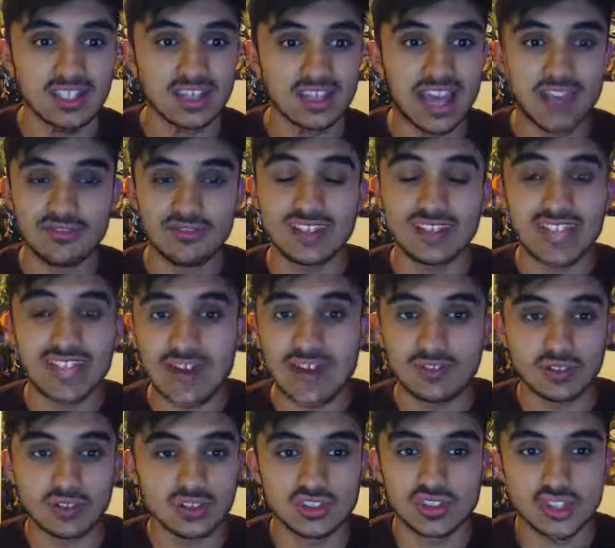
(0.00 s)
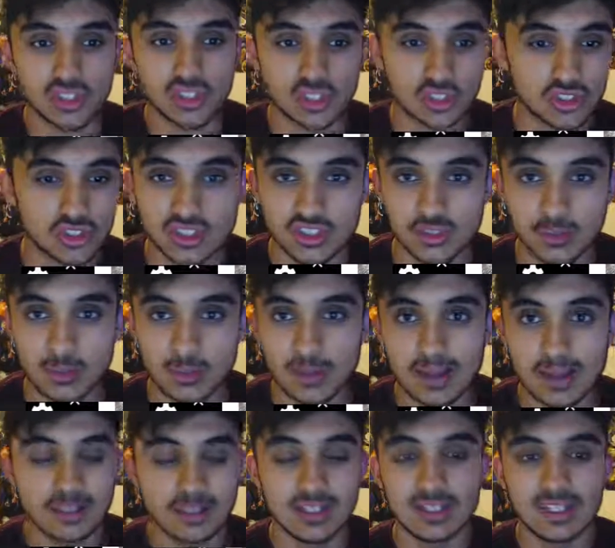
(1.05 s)
Henry Cavill's such a good
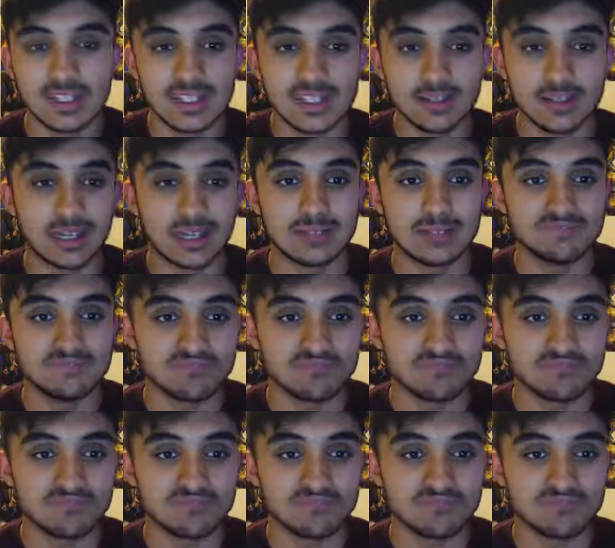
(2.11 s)
Superman here, man.